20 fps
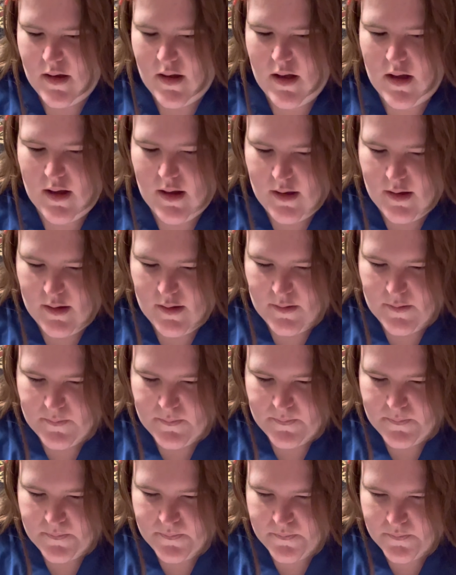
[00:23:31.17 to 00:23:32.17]

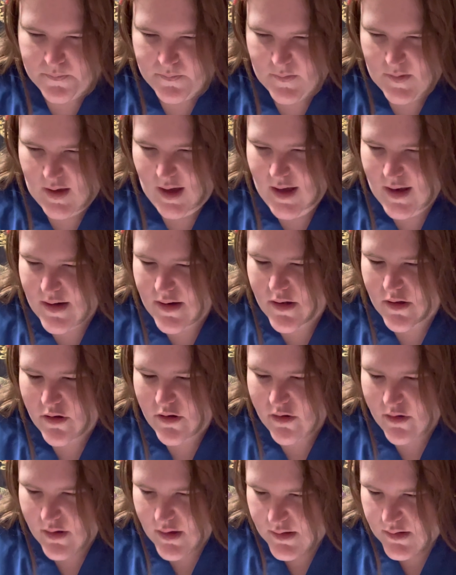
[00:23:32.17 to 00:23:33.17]
the
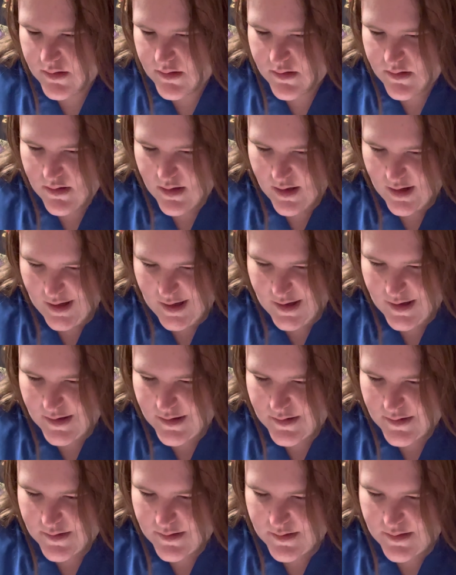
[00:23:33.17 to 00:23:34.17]
endocrine
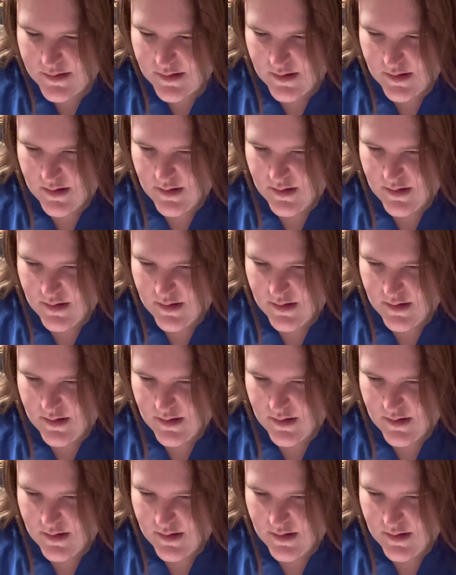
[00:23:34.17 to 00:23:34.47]
glands,